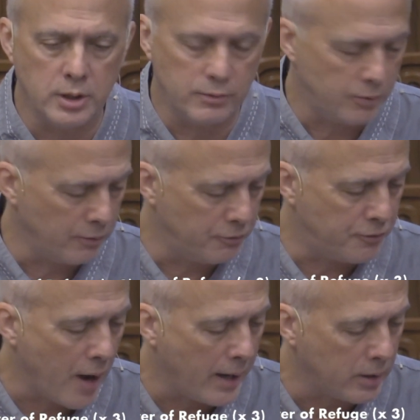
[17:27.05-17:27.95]
of
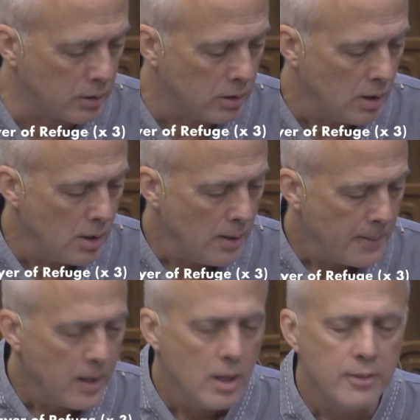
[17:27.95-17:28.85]
fire.
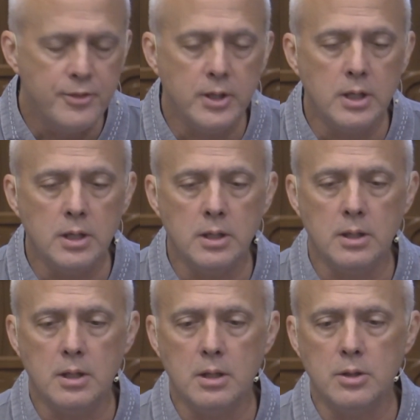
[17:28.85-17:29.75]

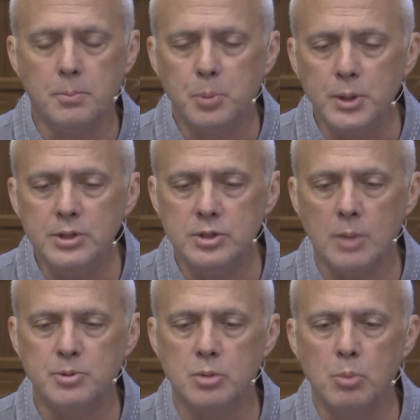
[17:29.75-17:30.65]
The
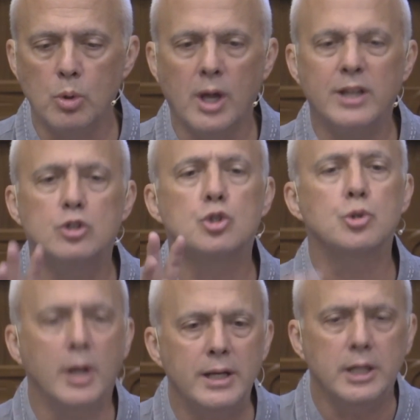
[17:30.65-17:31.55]
precepts are more like
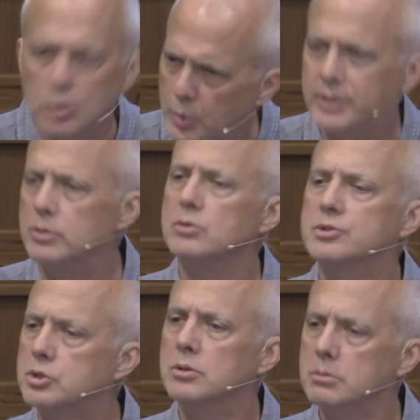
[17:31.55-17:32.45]
training
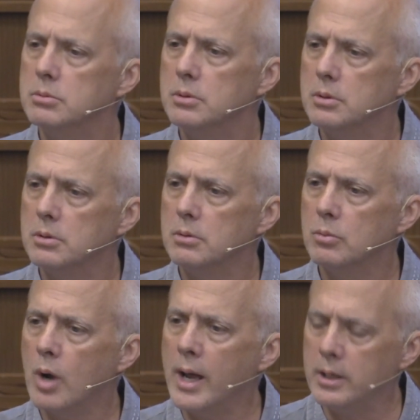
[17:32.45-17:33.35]
wheels.
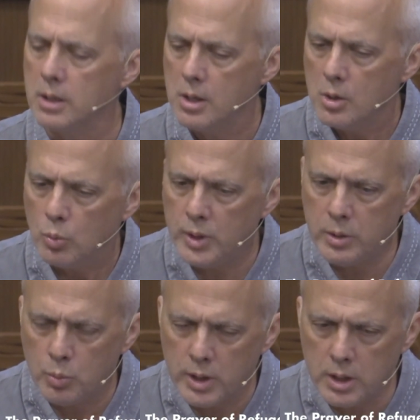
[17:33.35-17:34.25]
Right?
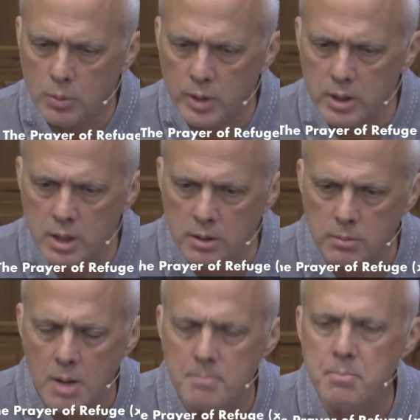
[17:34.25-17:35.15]
We
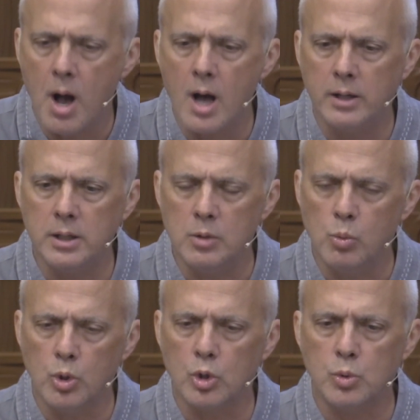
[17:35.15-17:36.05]
embody and
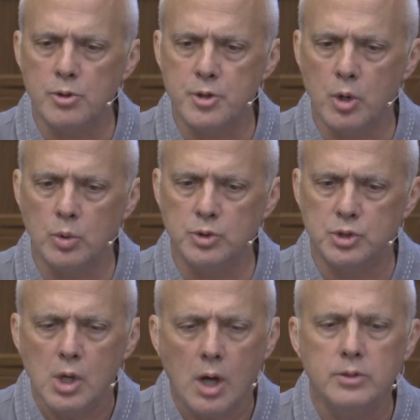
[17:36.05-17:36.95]
work with those
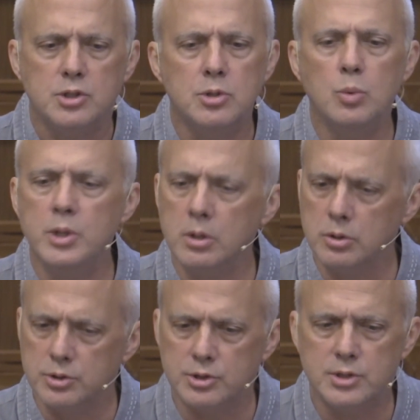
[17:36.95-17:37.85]
until we
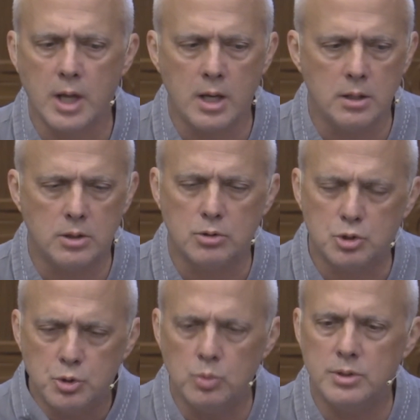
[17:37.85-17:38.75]
understand the
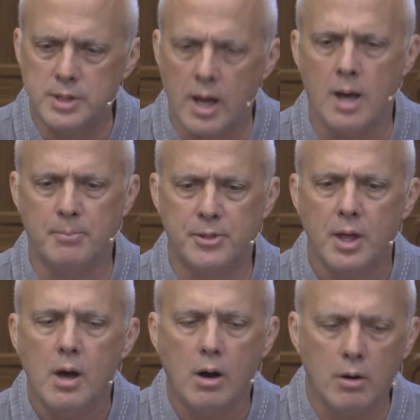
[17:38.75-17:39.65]
true depth
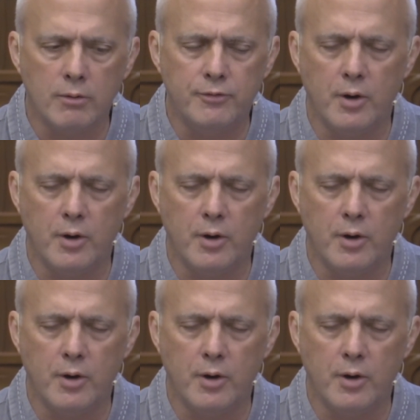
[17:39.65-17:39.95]
of